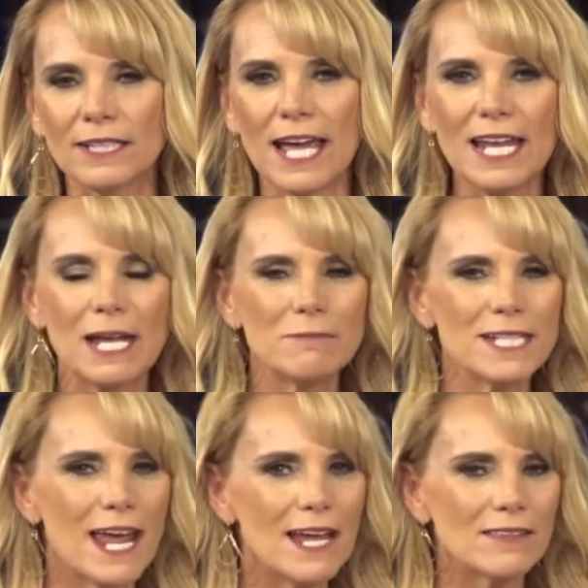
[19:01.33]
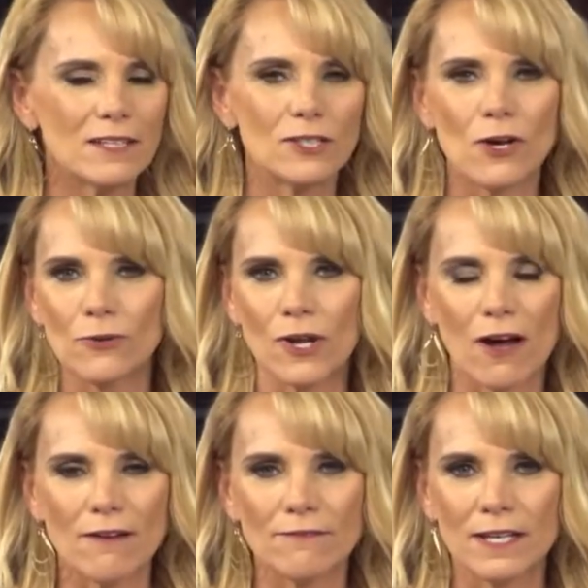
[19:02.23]
Let Him take the load
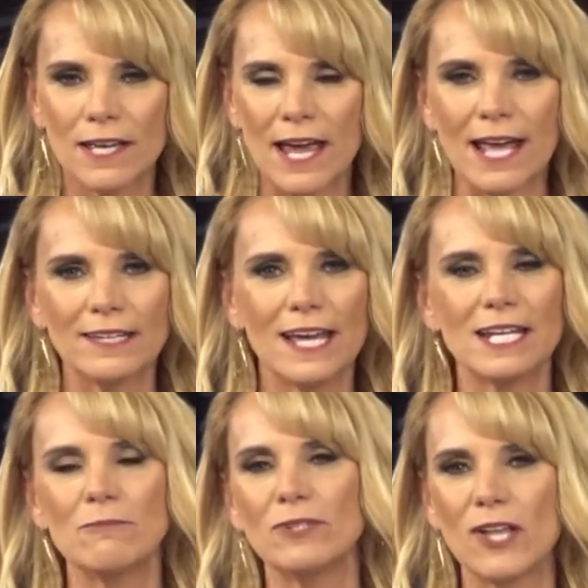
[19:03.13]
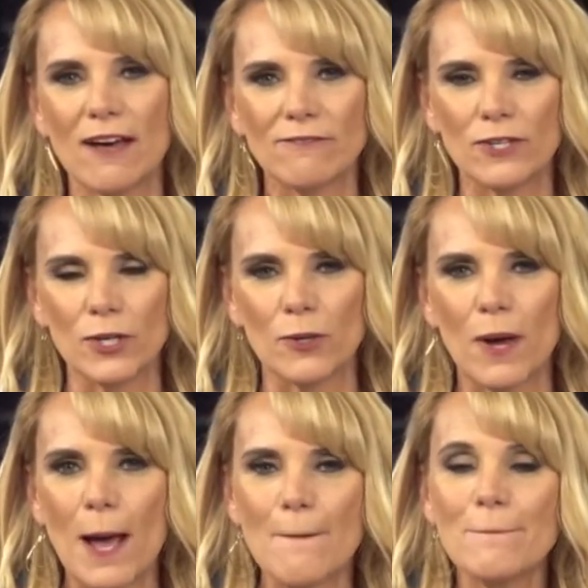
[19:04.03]
off and let Him love you
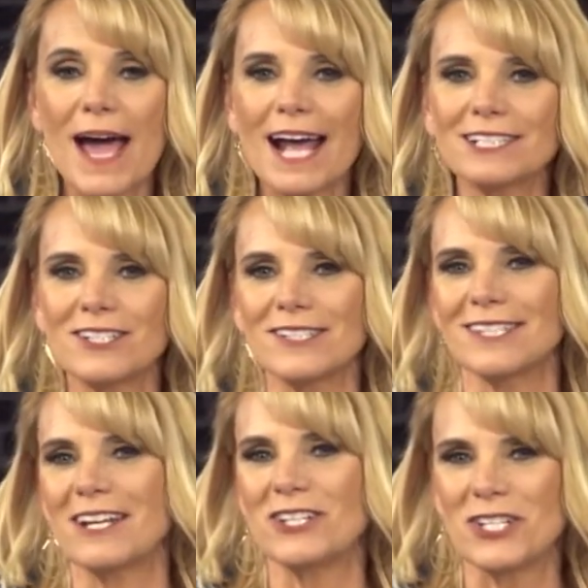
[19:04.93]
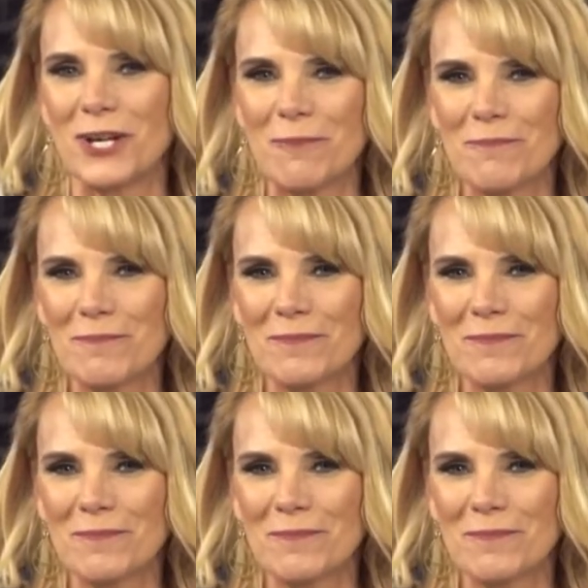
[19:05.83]
back to sonship,